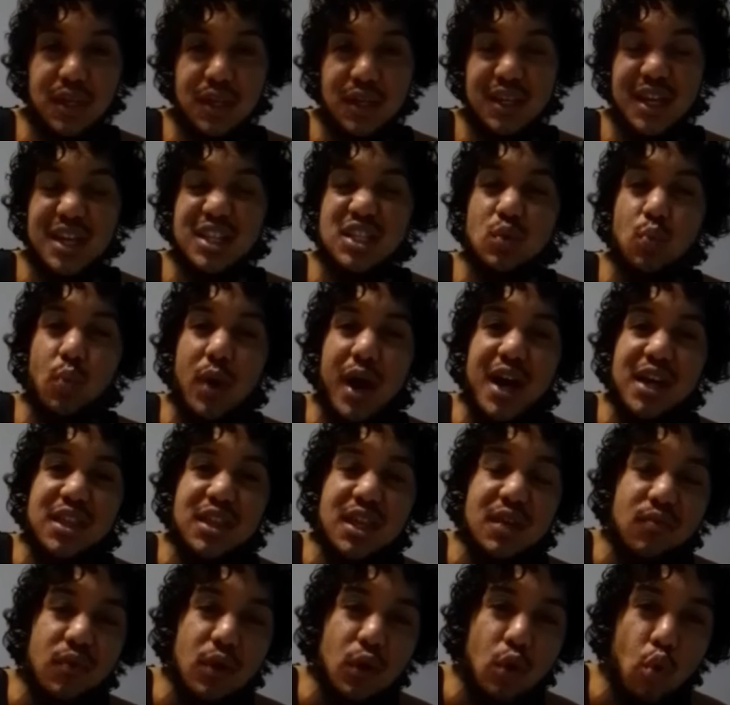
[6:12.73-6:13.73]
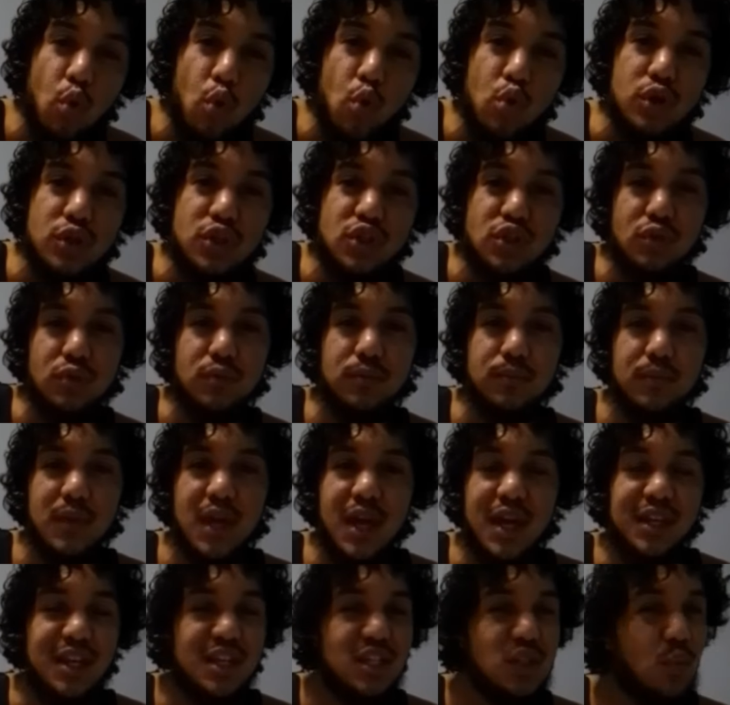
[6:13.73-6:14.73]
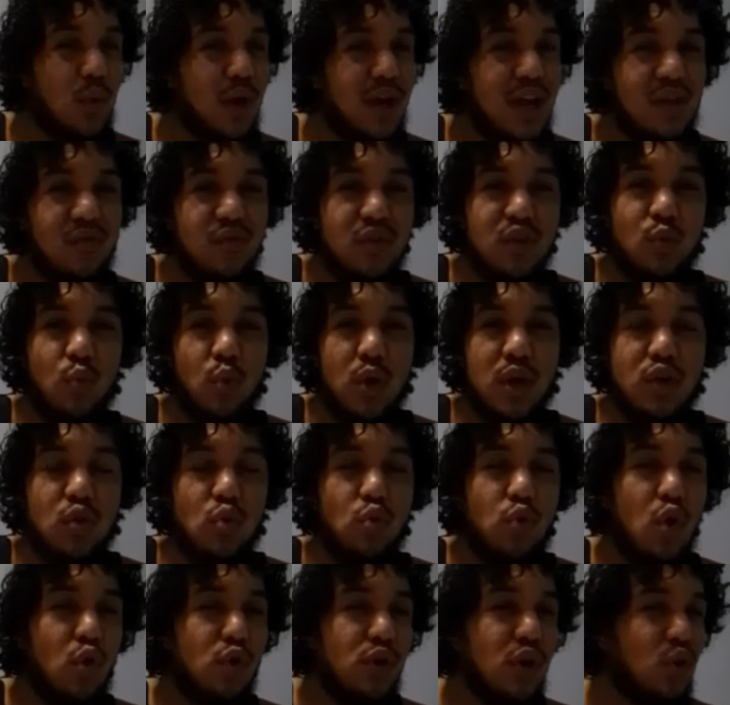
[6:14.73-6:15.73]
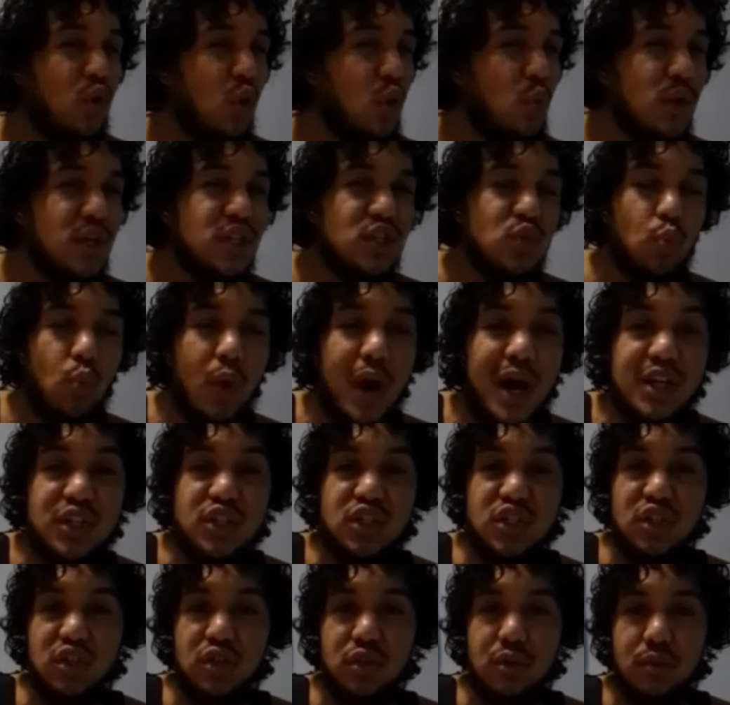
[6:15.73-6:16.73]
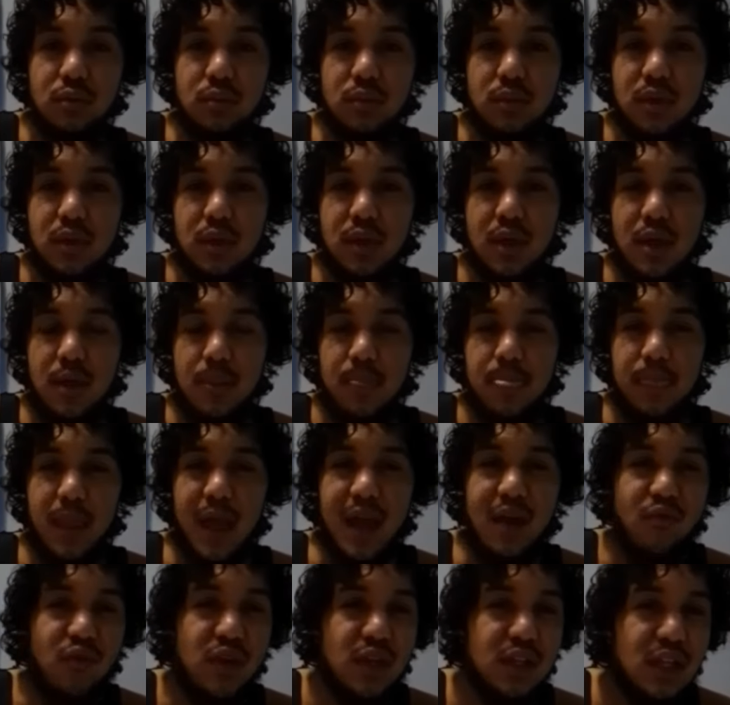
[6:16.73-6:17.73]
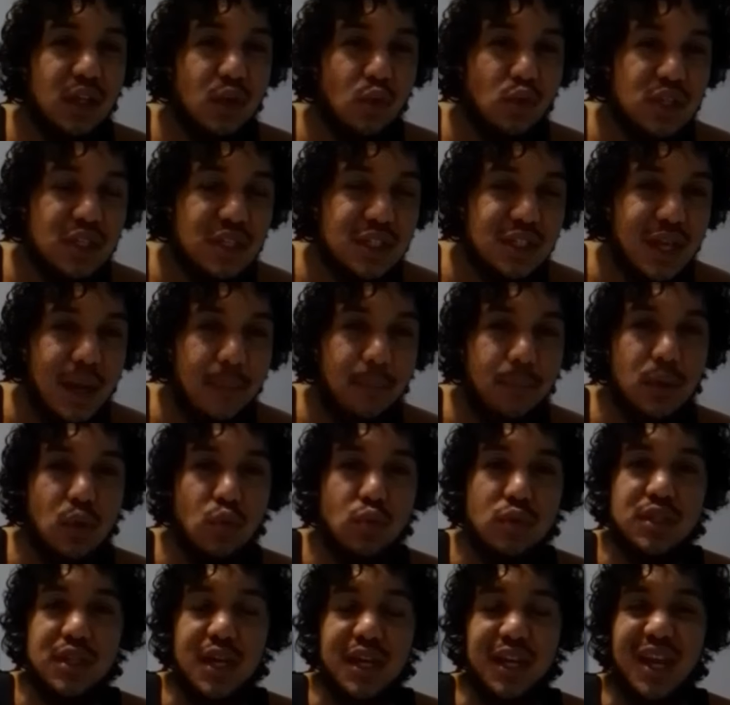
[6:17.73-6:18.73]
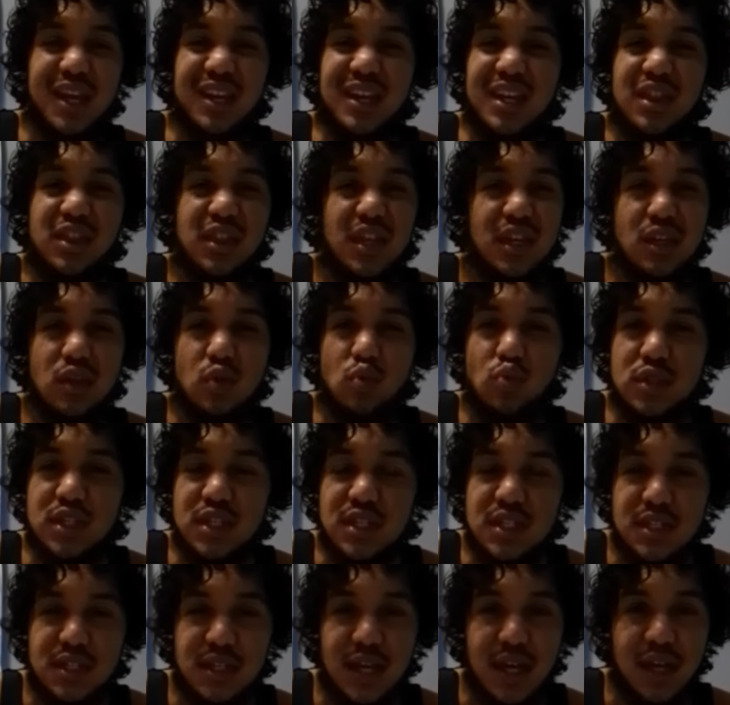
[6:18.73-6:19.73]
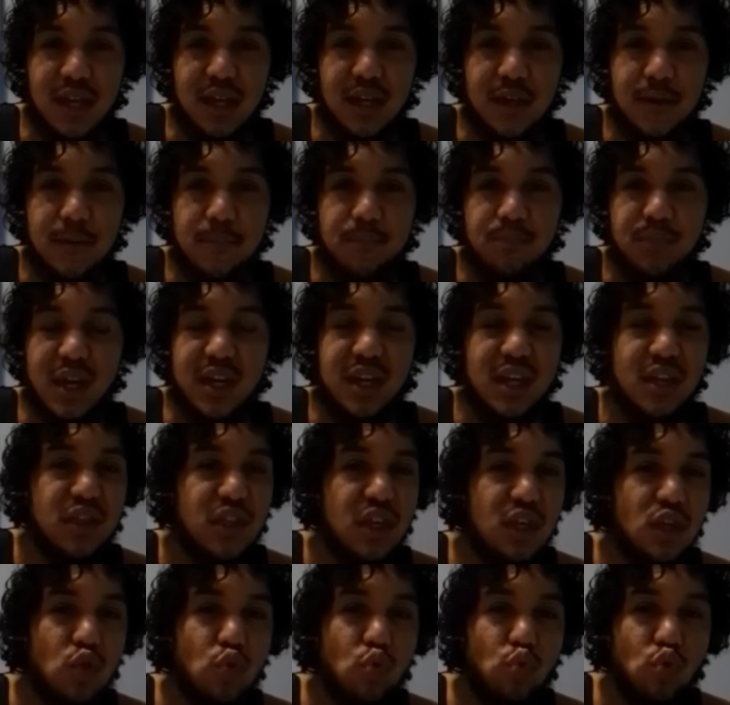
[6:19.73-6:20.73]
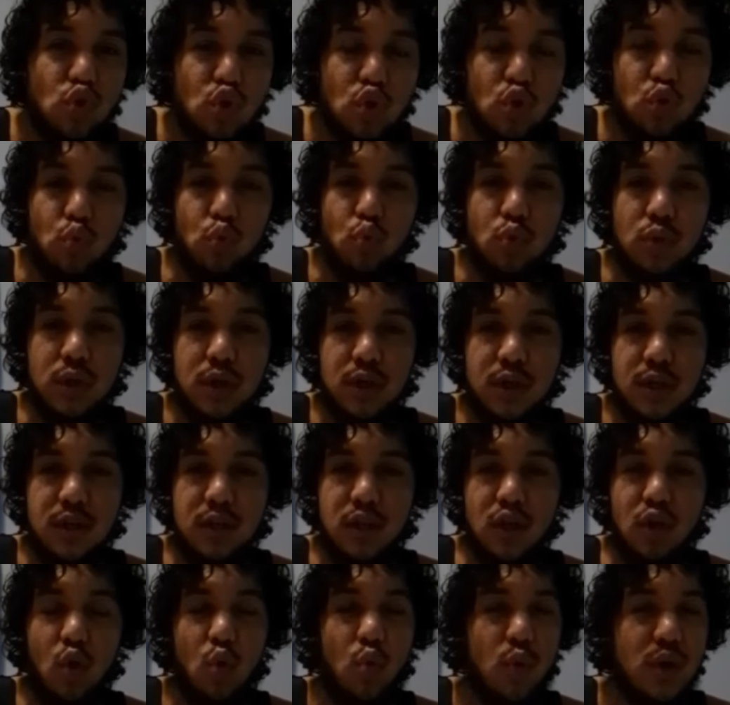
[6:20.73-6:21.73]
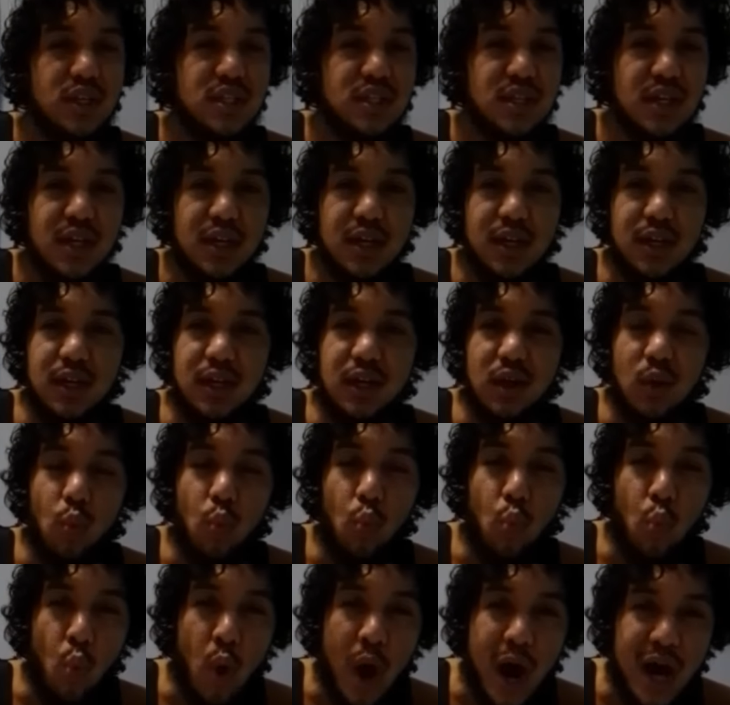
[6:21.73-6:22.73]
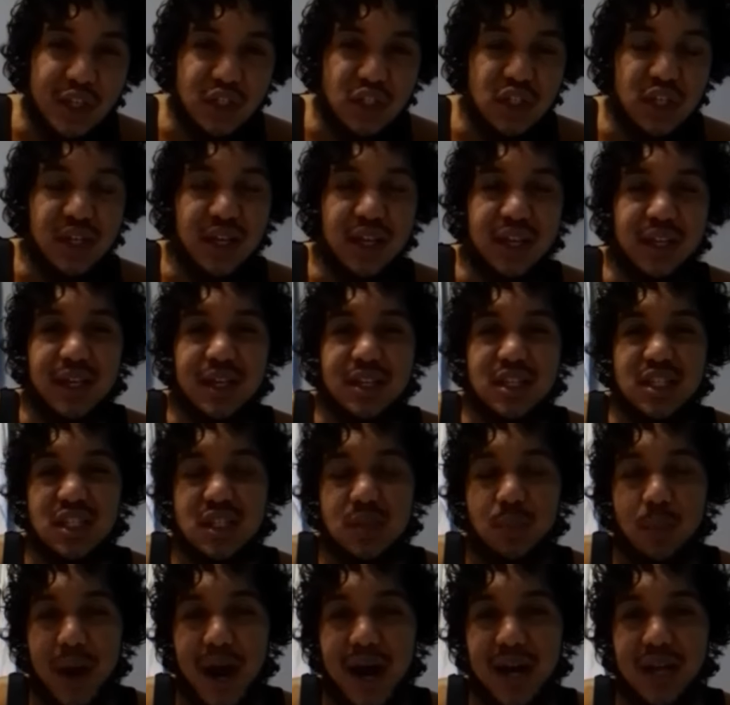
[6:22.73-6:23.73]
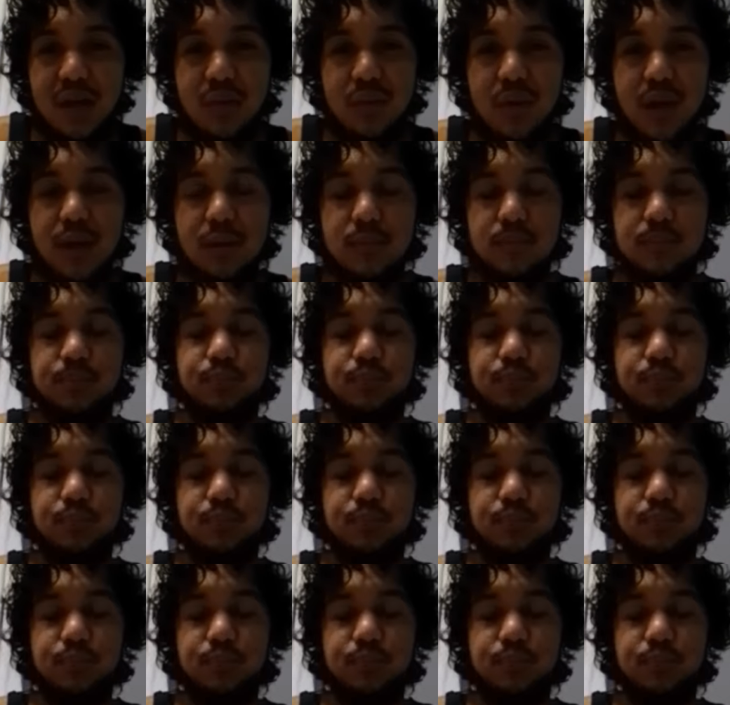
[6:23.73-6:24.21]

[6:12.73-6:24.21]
That's why they record you. That's why everywhere you go, they're always watching you. Every little step you take, anything you say, anything you do, they're always watching and conspiring.